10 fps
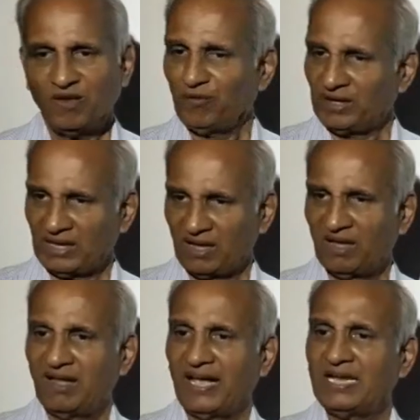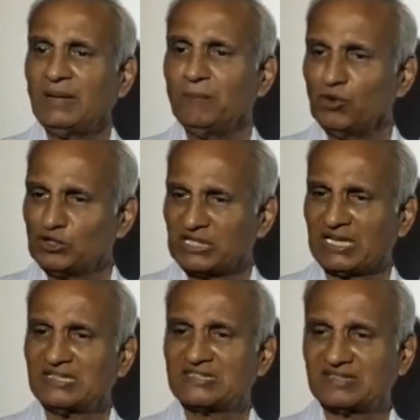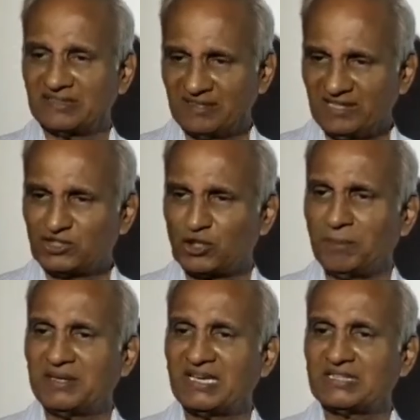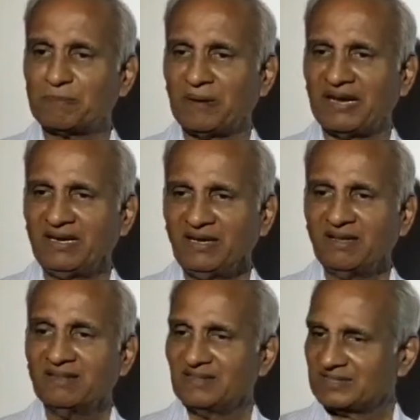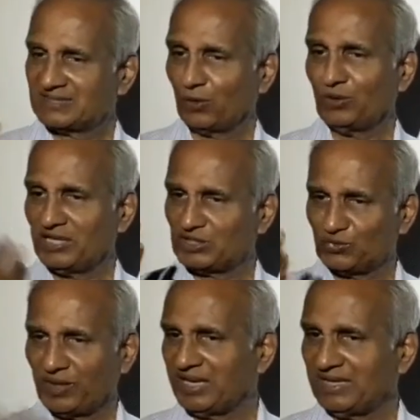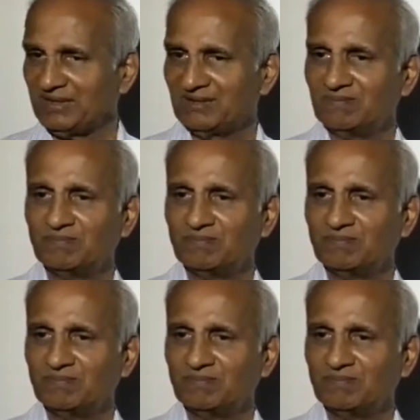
When any musical instrument is played, the sound is very